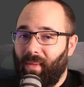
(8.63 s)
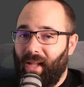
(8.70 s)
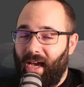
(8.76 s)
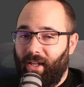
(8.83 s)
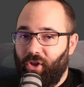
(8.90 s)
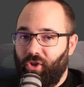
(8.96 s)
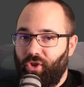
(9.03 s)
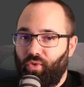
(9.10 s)

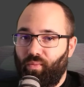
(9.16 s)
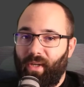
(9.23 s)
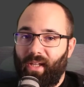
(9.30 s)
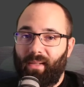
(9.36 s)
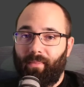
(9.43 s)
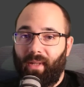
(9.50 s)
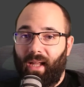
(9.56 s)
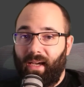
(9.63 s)
Planner
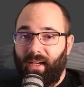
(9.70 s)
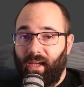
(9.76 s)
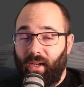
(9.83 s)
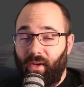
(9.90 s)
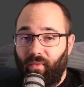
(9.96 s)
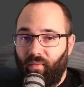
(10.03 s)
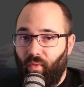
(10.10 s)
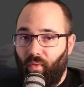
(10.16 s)
Suite
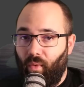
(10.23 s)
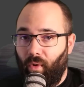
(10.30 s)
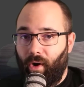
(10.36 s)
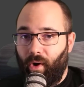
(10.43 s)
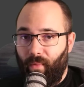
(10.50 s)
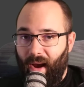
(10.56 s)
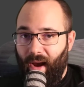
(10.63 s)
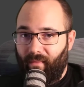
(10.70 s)
plugin for
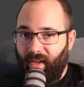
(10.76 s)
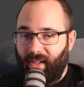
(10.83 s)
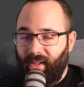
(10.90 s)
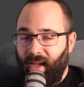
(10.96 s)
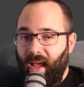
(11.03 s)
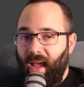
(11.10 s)
Revit.